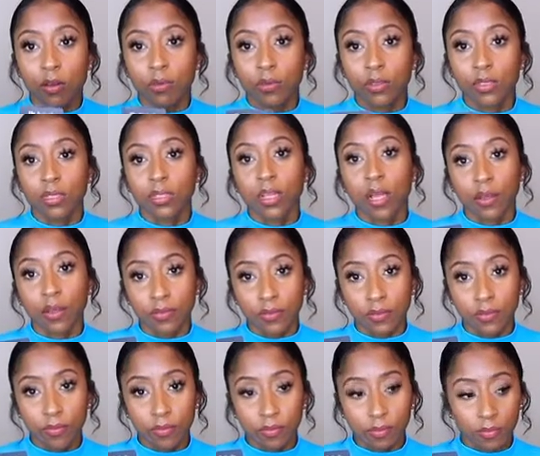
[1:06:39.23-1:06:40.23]

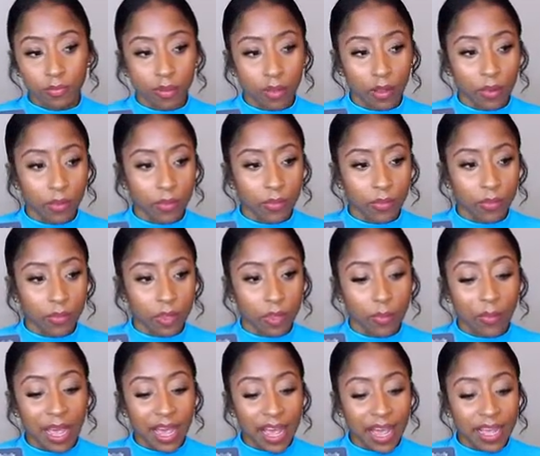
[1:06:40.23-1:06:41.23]
stuff from your
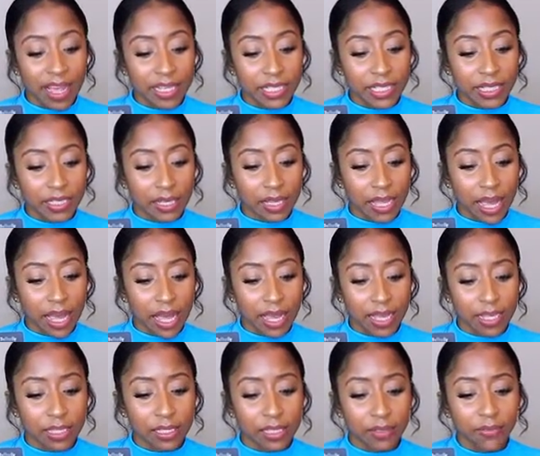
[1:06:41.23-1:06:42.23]
past
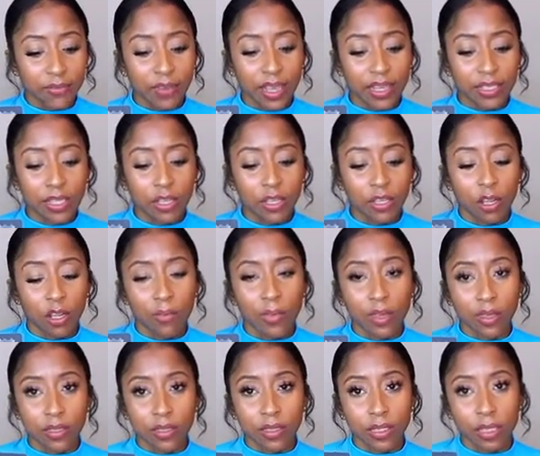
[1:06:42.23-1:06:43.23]
that is affecting your
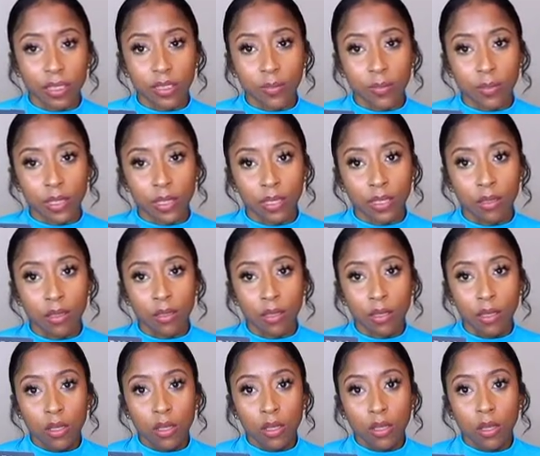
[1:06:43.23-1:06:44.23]
ability to be
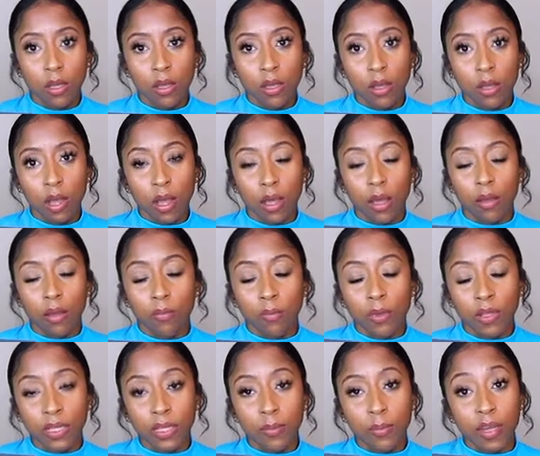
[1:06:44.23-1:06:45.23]
a
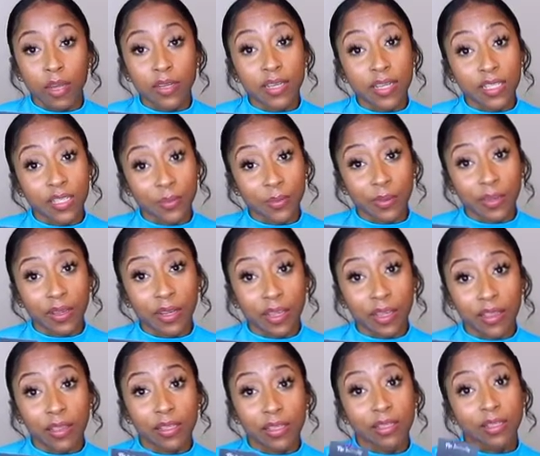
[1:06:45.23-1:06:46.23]
willing participant
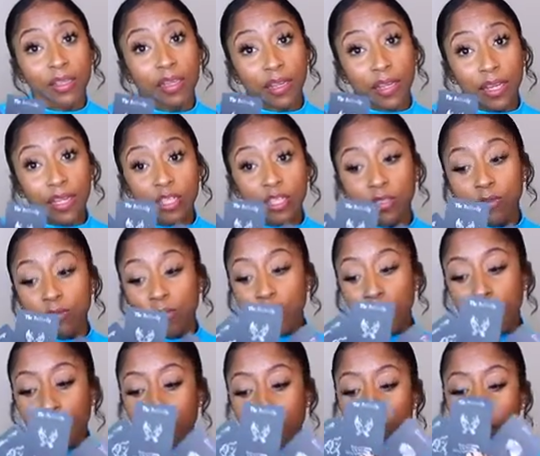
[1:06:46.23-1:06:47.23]
in this connection
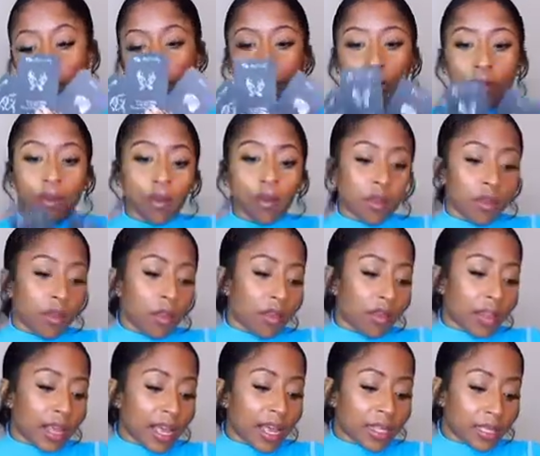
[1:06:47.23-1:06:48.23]
right now. So
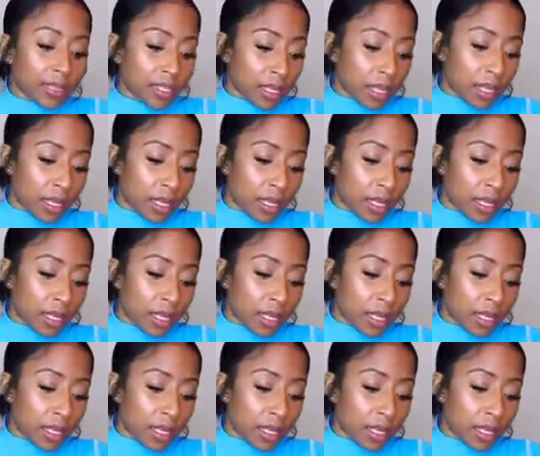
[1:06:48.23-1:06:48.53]
that's